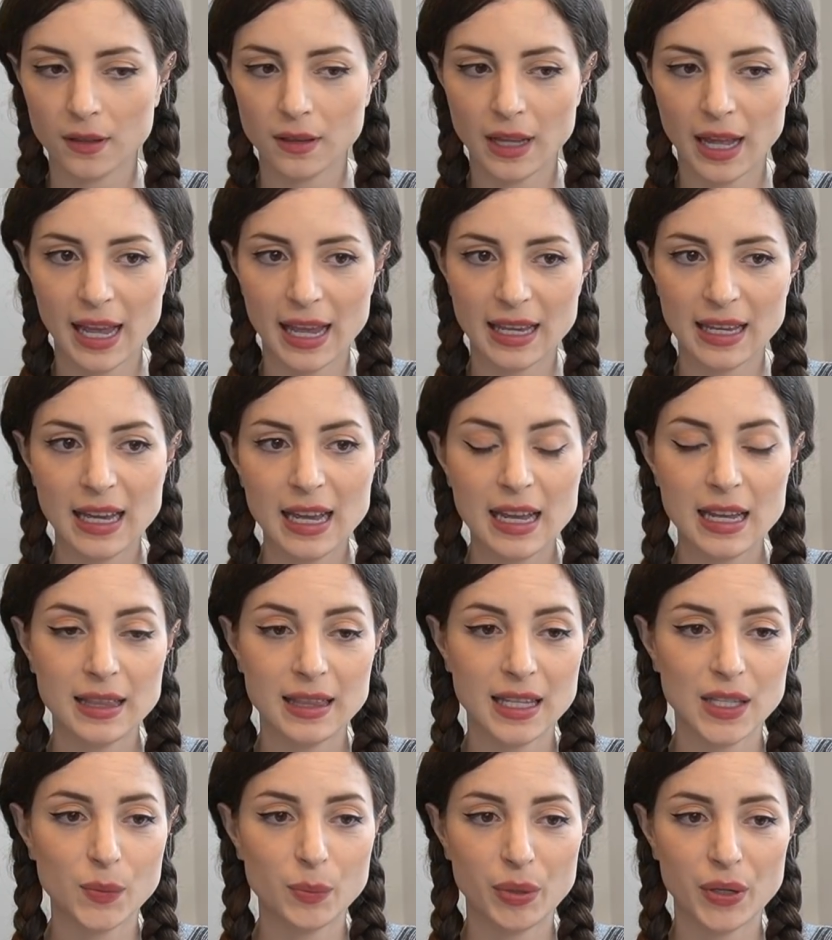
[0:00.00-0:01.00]
like
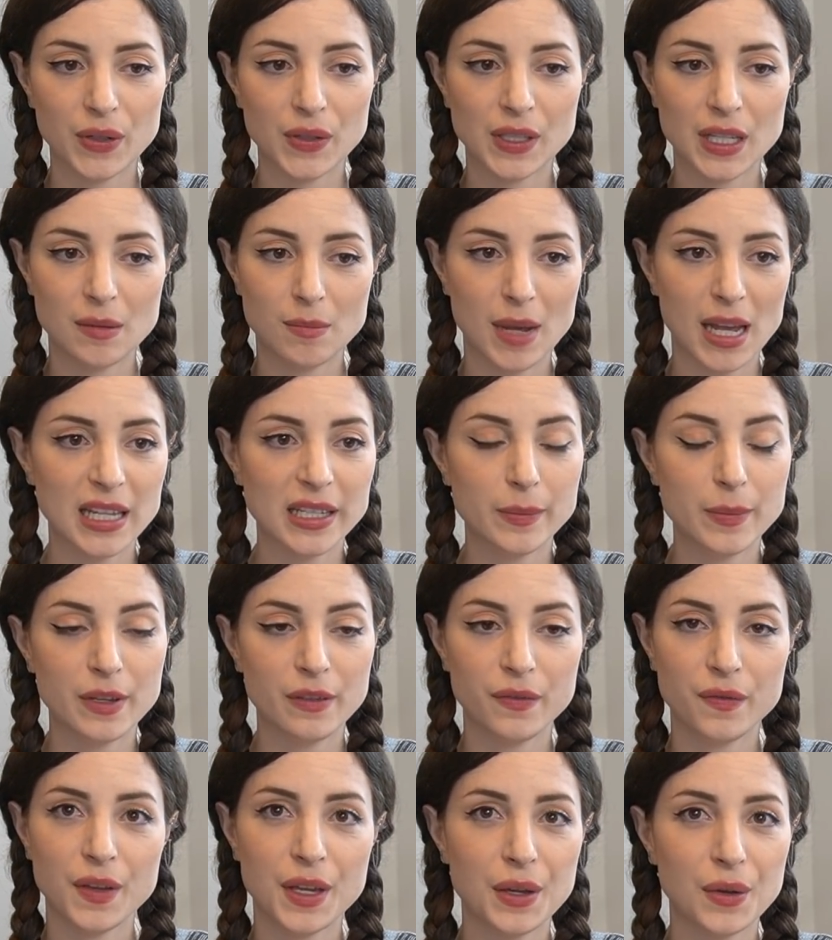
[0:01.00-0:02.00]
this person makes me
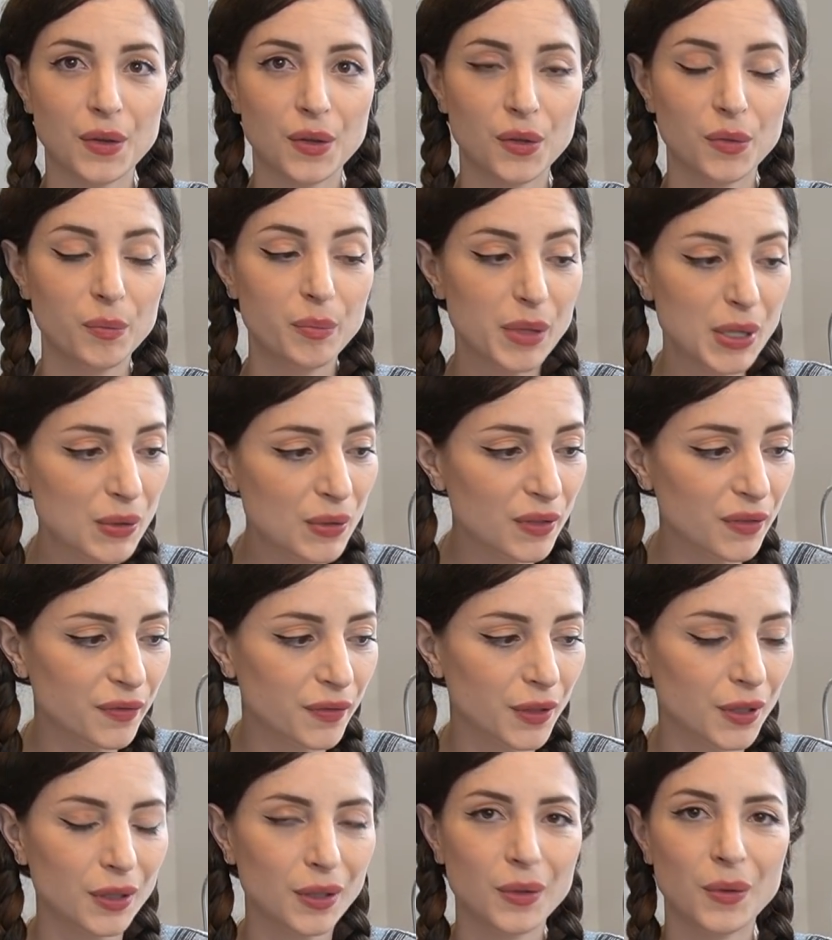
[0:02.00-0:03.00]
feel
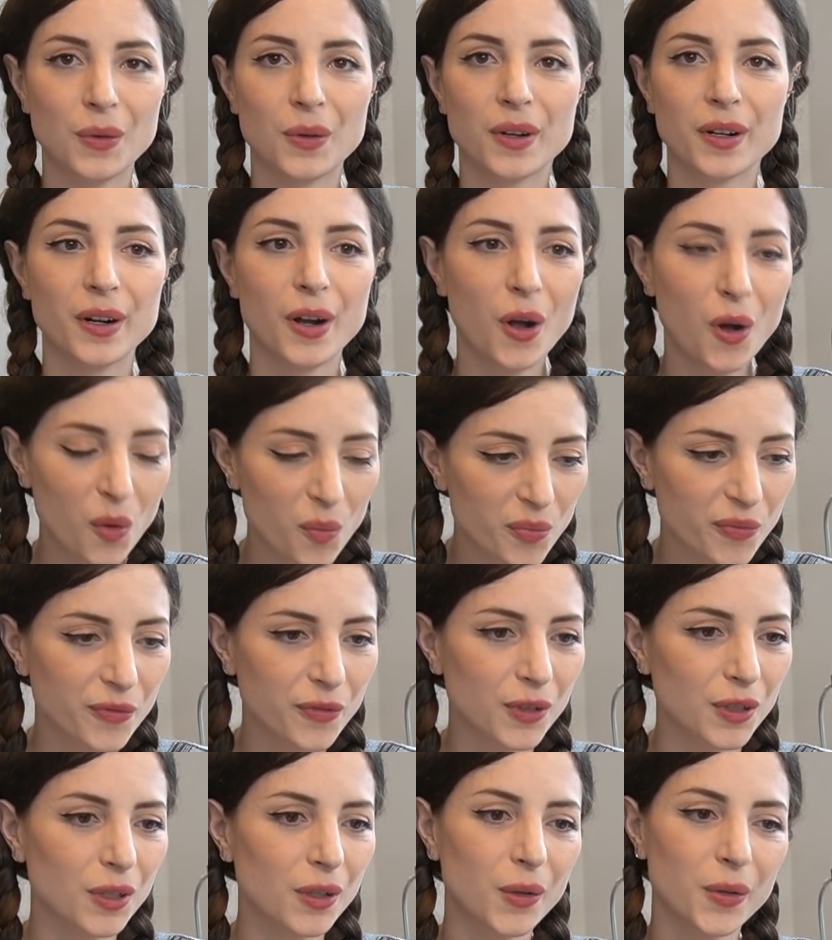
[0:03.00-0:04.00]
beautiful or
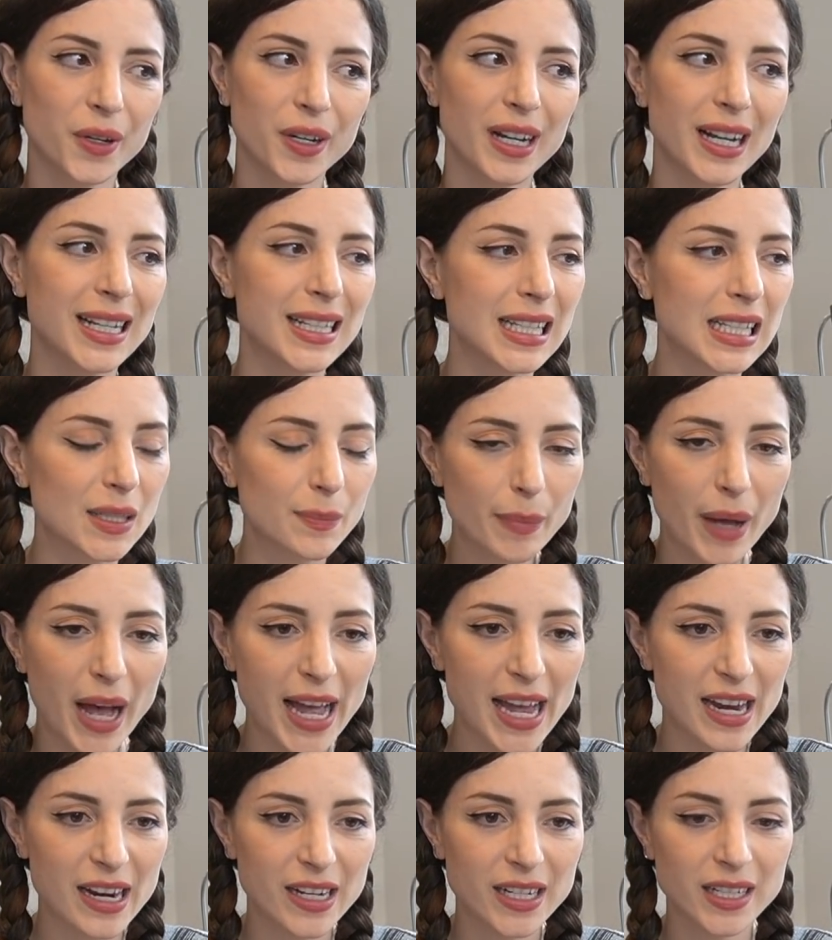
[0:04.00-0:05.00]
hopeful or
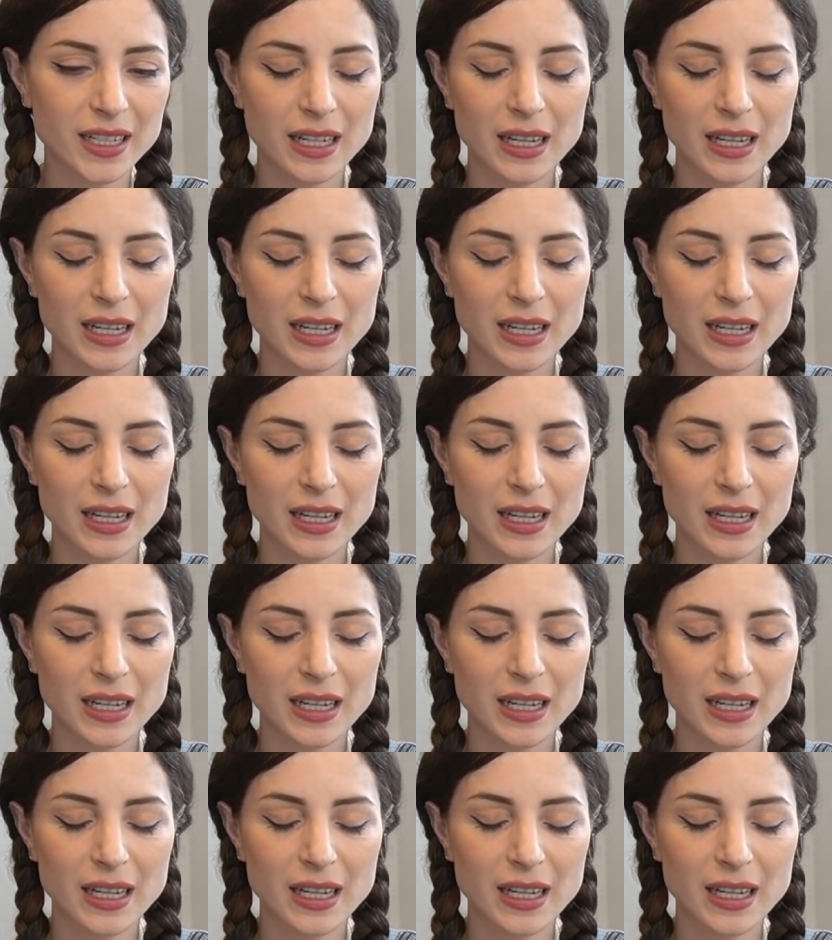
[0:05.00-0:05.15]
inspired,